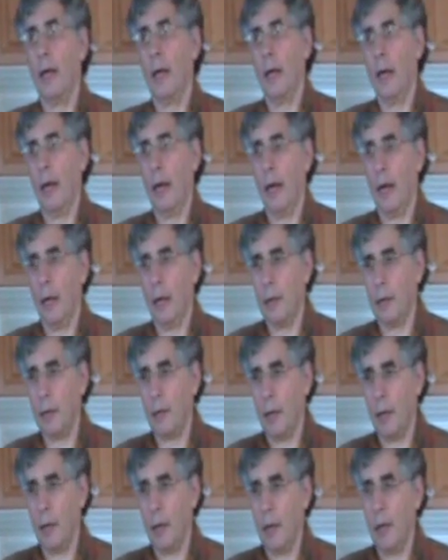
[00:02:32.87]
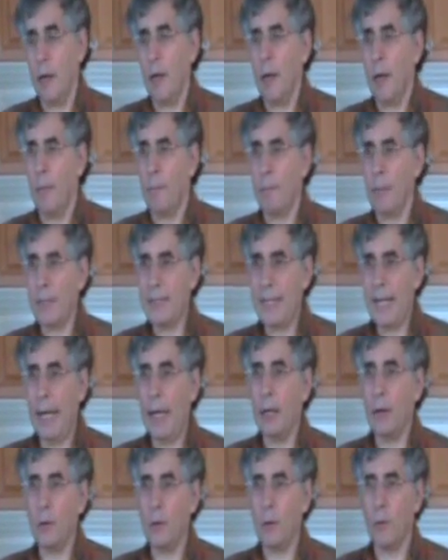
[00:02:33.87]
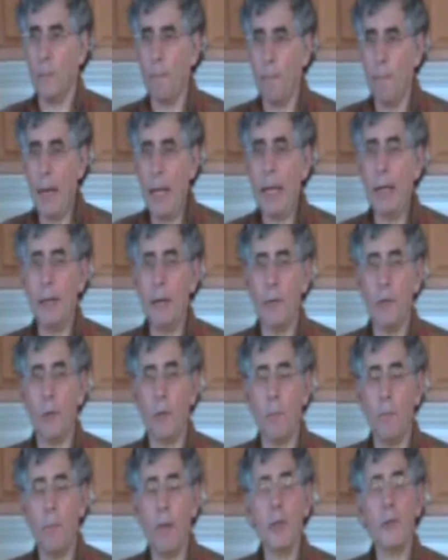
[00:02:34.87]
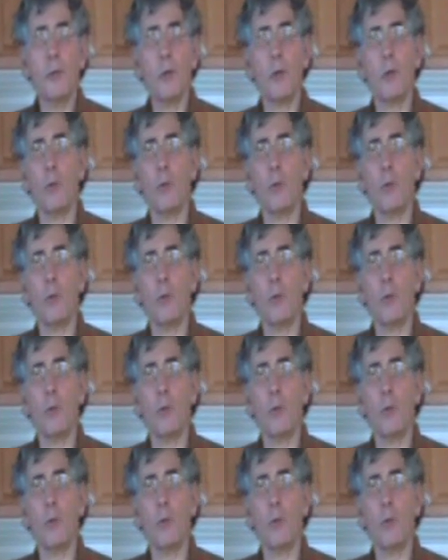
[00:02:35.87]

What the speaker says: And much of